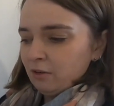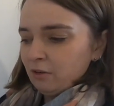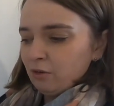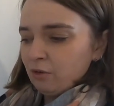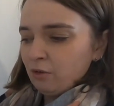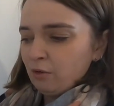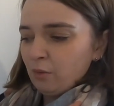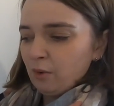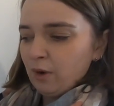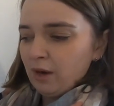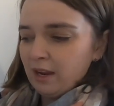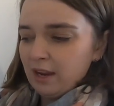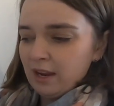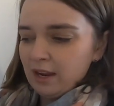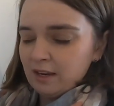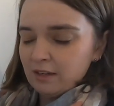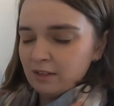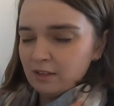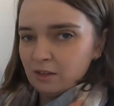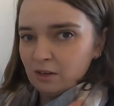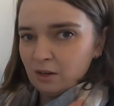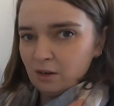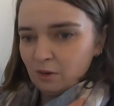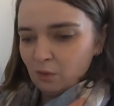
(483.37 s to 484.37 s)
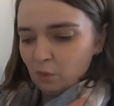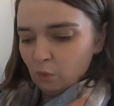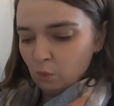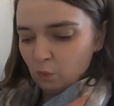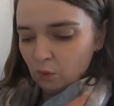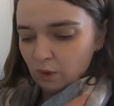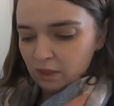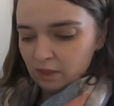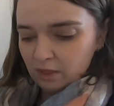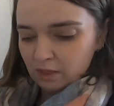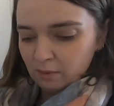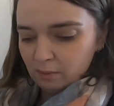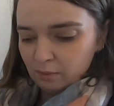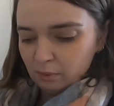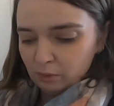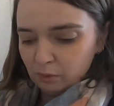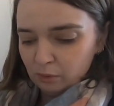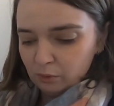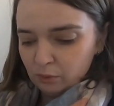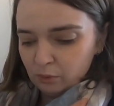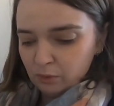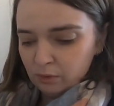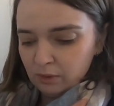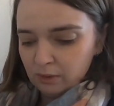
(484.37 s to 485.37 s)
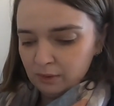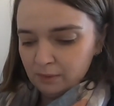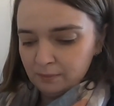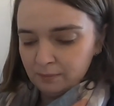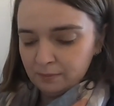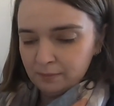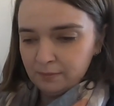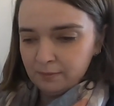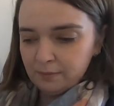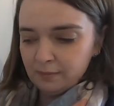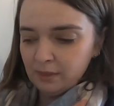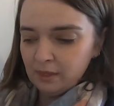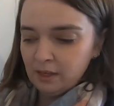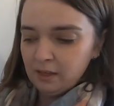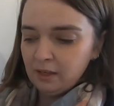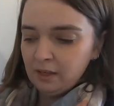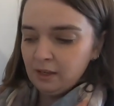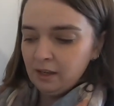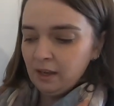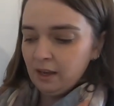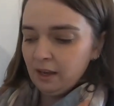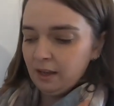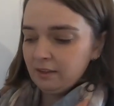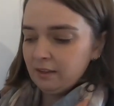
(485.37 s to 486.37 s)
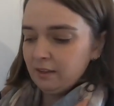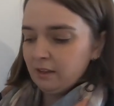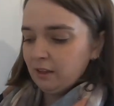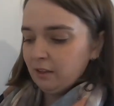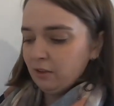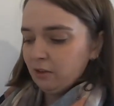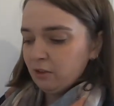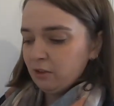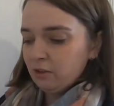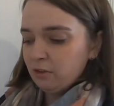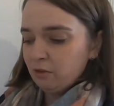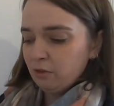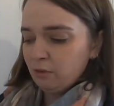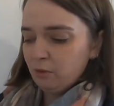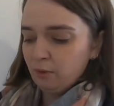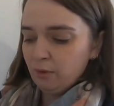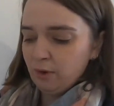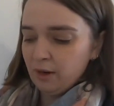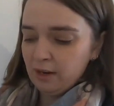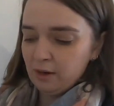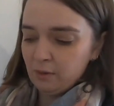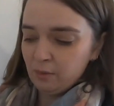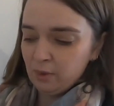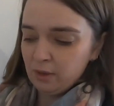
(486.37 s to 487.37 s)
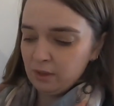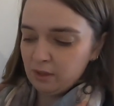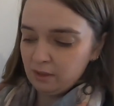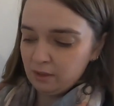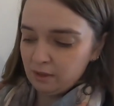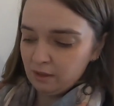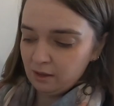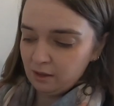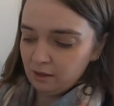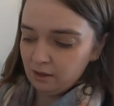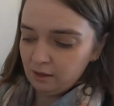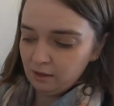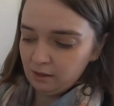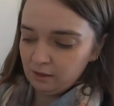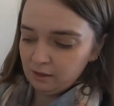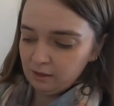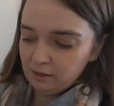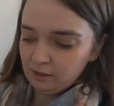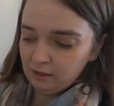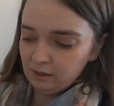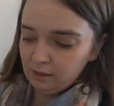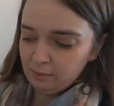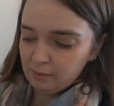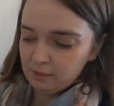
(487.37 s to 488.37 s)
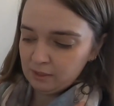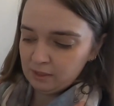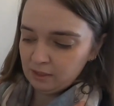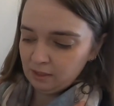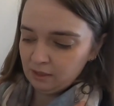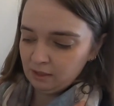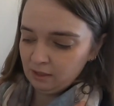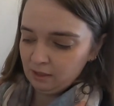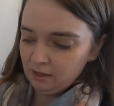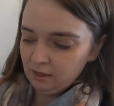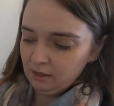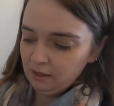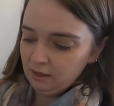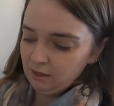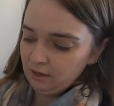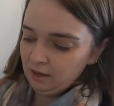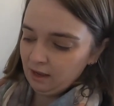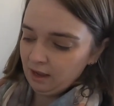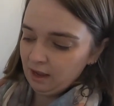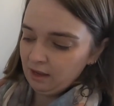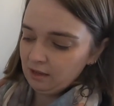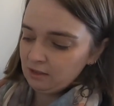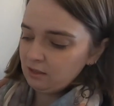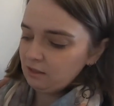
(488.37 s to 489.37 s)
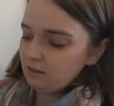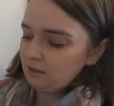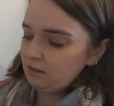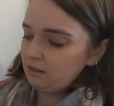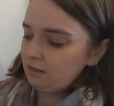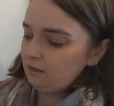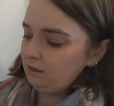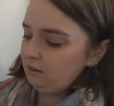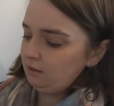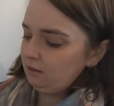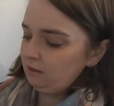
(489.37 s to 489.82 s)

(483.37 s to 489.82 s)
great with the blue. I think it looks great with the Liberty-esque.